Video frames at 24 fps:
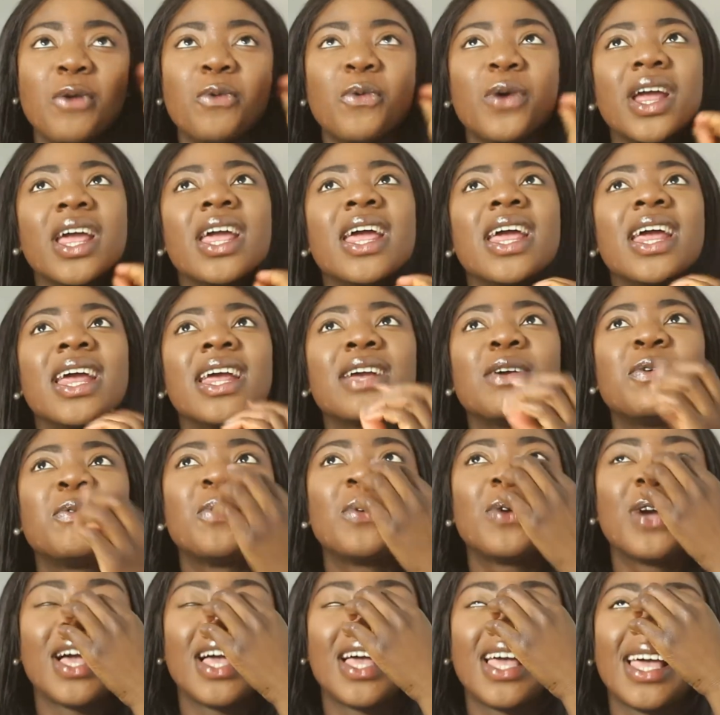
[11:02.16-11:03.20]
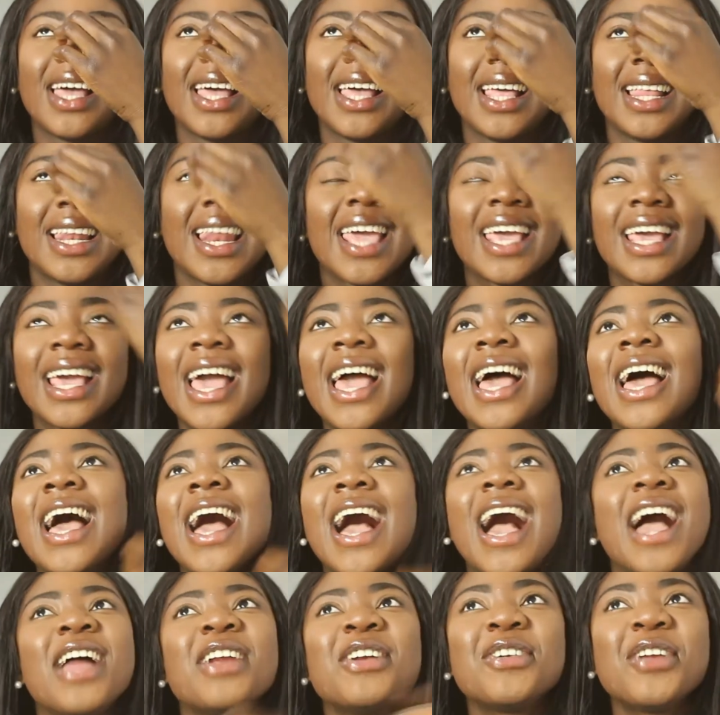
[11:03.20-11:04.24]
we're like,
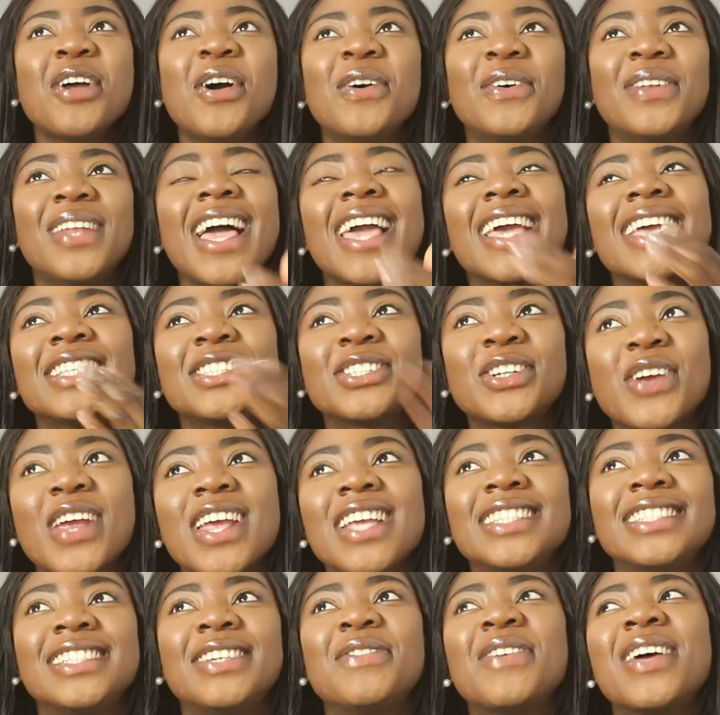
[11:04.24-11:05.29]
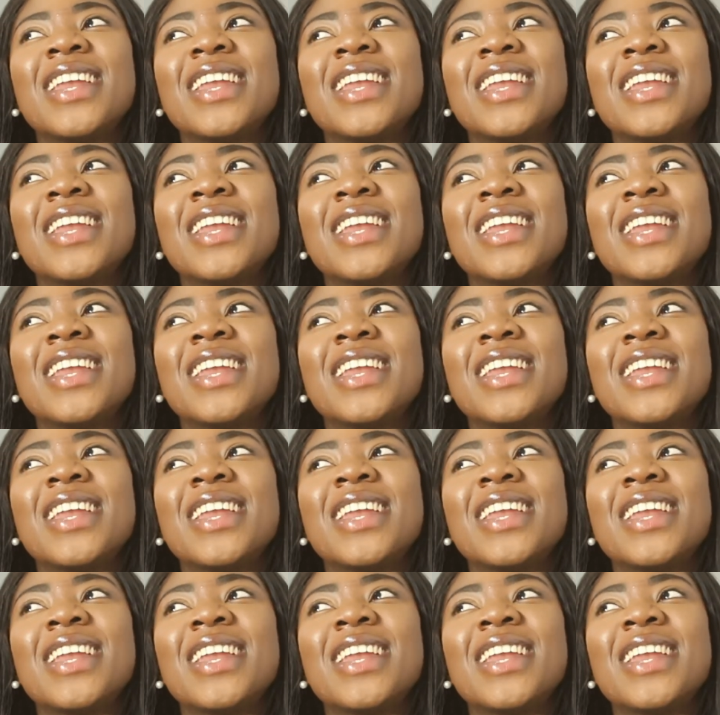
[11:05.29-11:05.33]
I don't know, like it's crazy.